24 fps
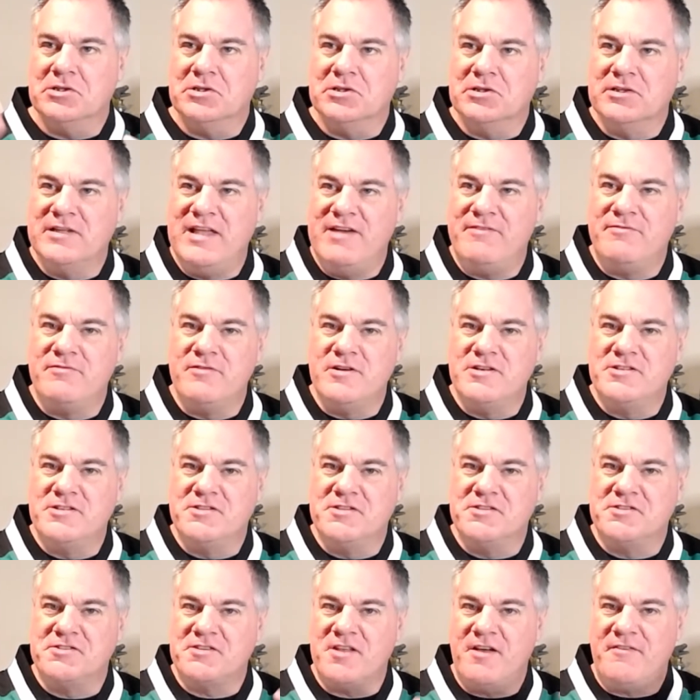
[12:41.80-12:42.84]
leverage
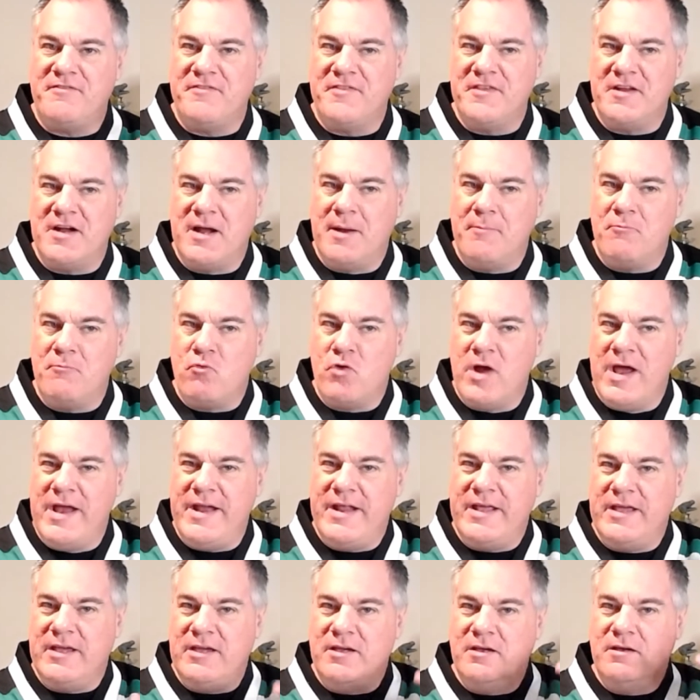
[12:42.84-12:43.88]
the stuff that I'm
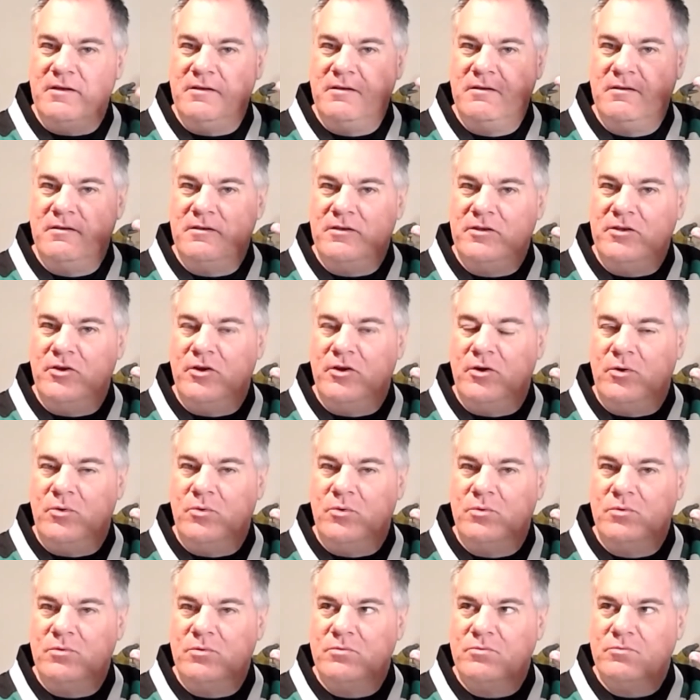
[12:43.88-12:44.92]
writing,
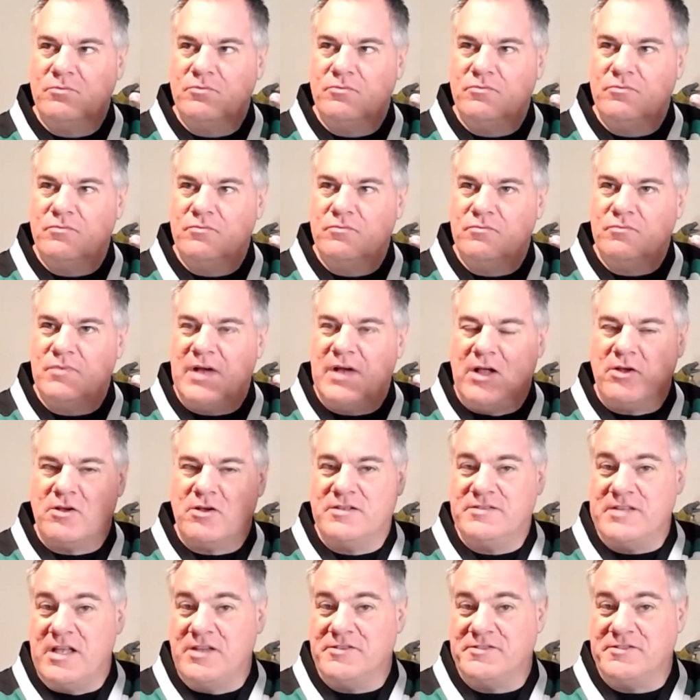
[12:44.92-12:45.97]

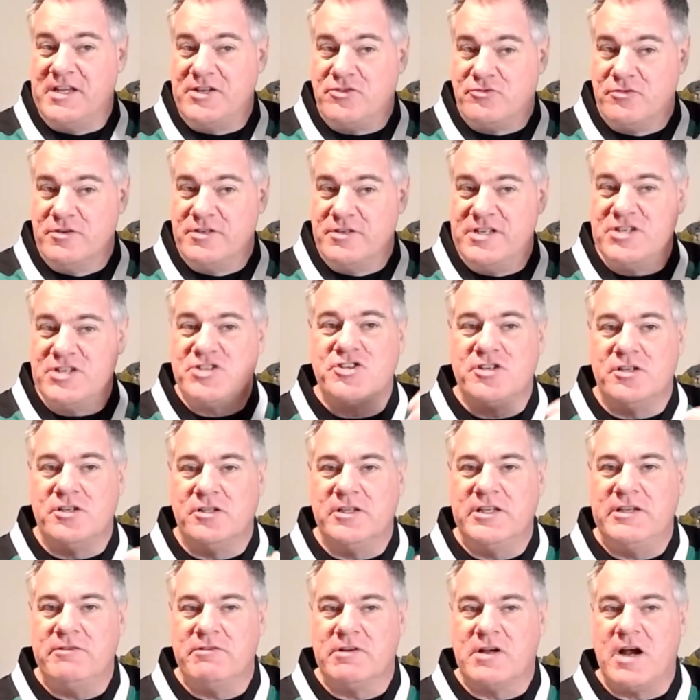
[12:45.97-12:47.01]
I'll say
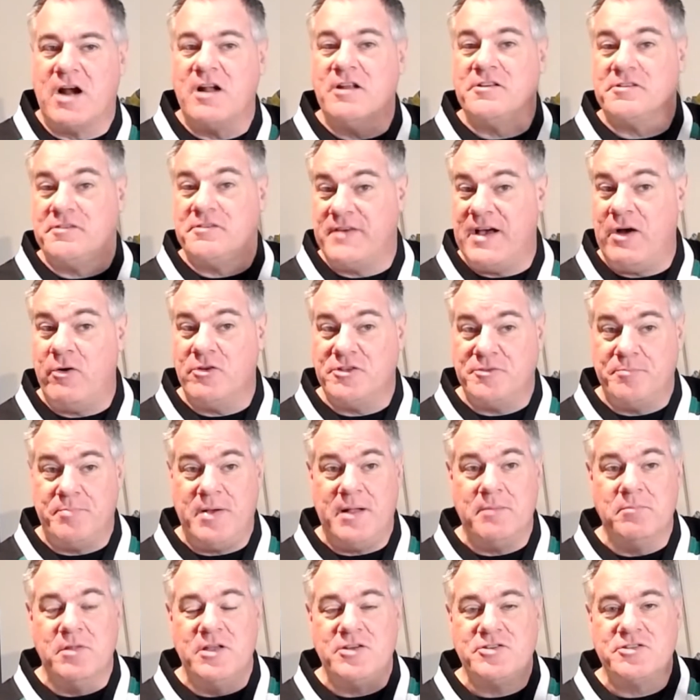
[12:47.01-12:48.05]
traditionally, regardless of how it's
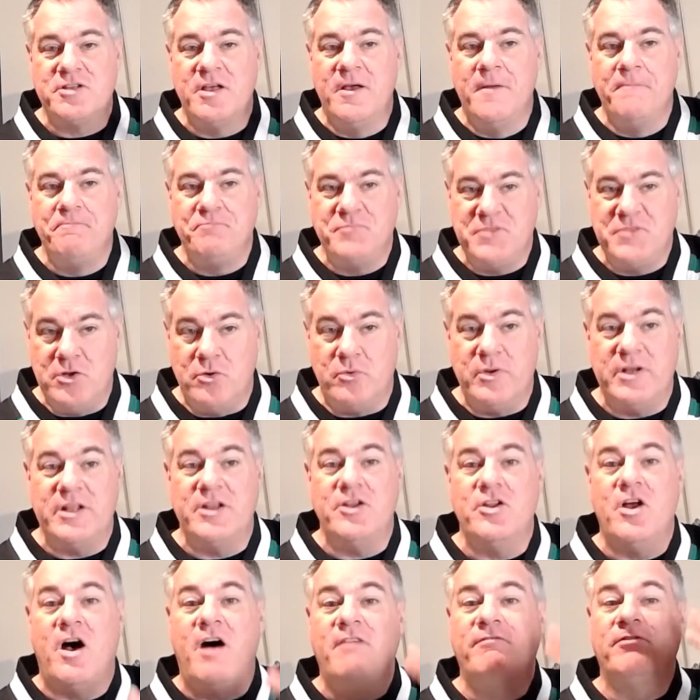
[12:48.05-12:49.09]
published, in
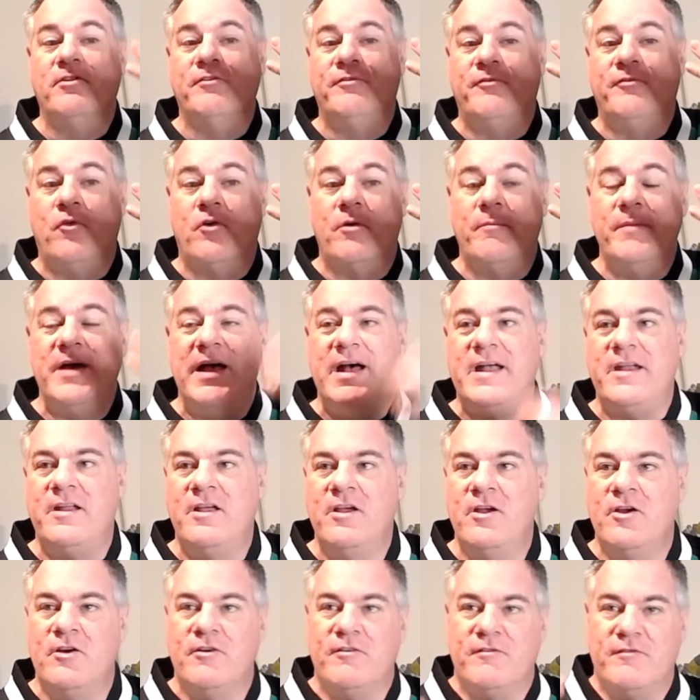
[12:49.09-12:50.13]
a novel format
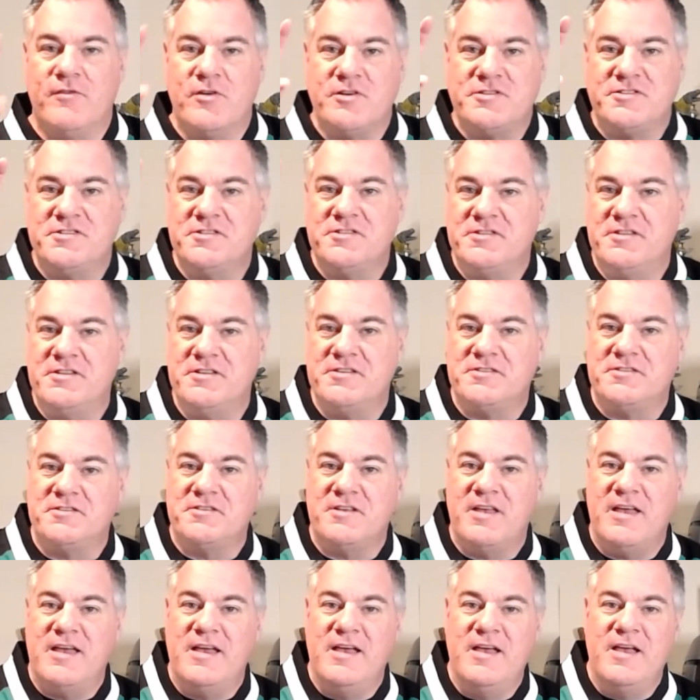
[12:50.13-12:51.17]
versus
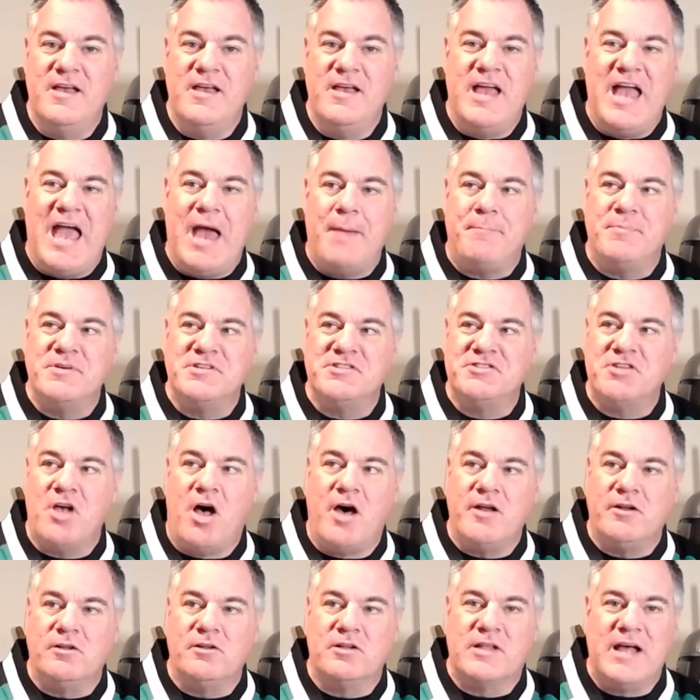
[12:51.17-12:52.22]
this
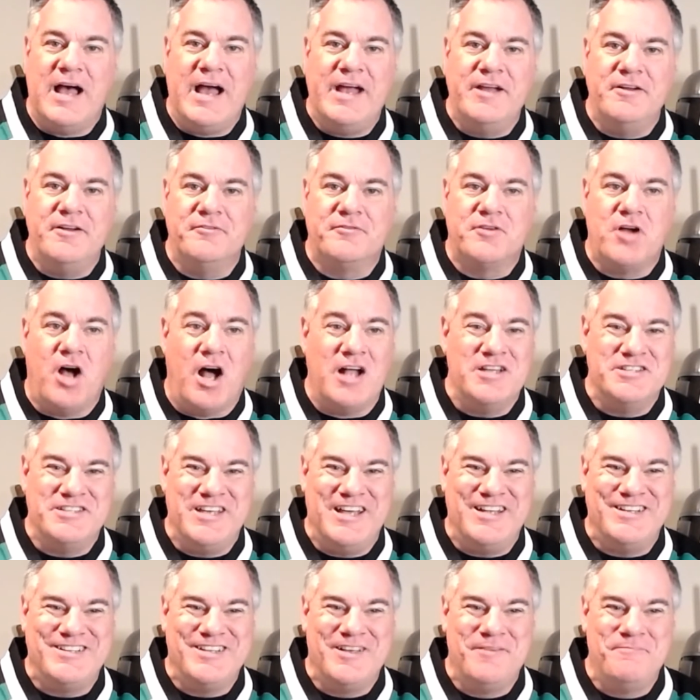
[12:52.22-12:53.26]
episodal kind of
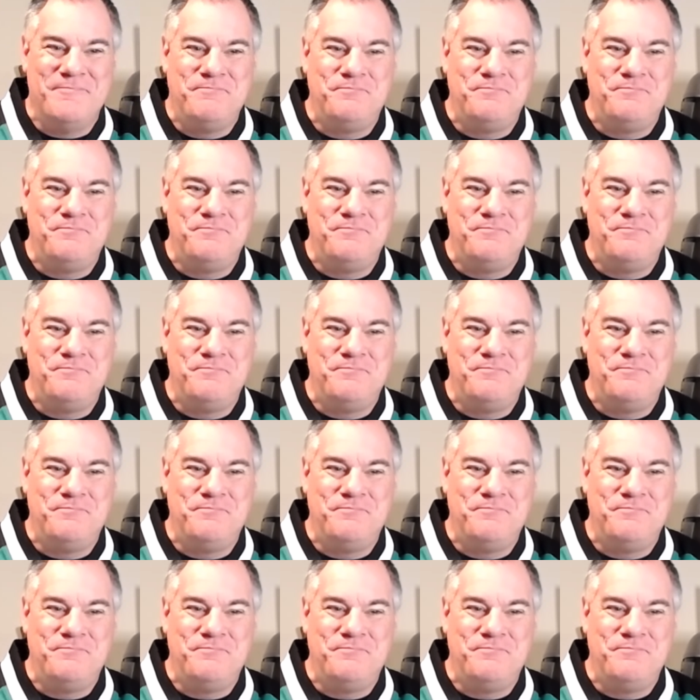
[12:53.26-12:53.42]
content.